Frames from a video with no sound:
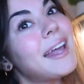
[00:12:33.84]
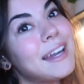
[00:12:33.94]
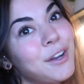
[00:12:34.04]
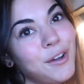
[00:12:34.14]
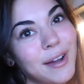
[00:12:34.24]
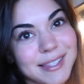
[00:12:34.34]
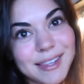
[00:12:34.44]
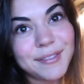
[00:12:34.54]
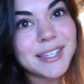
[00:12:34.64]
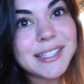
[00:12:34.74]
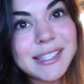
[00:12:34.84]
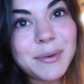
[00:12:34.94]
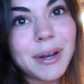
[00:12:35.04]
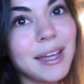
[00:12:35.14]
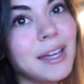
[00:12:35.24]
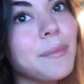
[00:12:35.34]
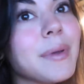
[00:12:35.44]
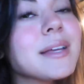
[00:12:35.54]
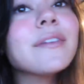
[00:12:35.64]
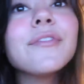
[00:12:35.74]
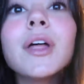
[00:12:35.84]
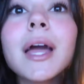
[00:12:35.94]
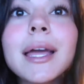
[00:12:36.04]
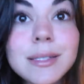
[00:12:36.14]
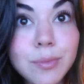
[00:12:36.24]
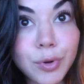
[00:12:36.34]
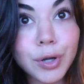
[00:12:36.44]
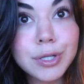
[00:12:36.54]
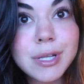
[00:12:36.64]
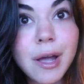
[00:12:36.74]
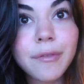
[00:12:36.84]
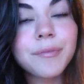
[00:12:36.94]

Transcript: And I know you guys love to see what I eat because I feel like I eat some pretty good stuff.